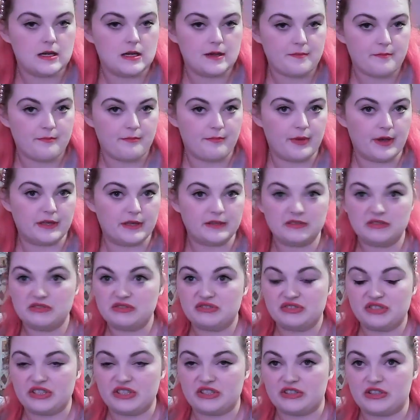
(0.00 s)
but
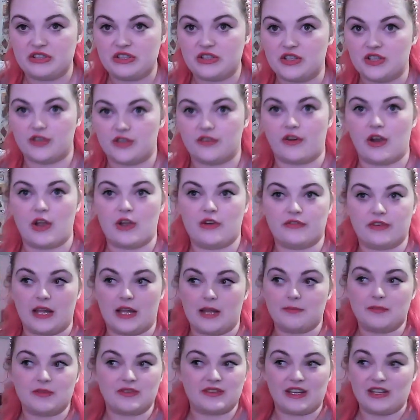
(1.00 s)
€60. I'm
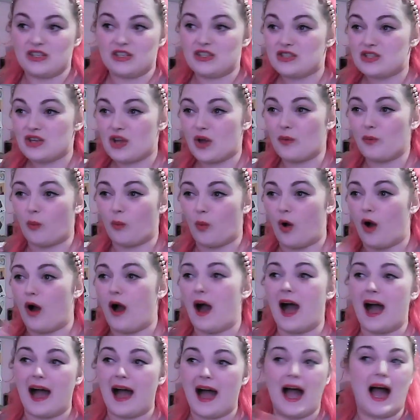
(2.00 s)
just like, you know what?
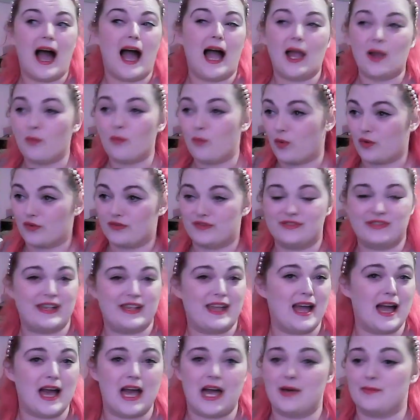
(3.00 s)
I want it.
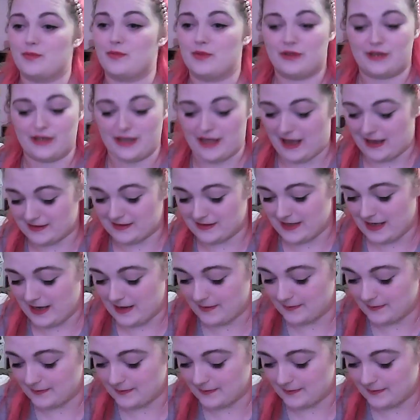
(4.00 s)
I'm going to get it.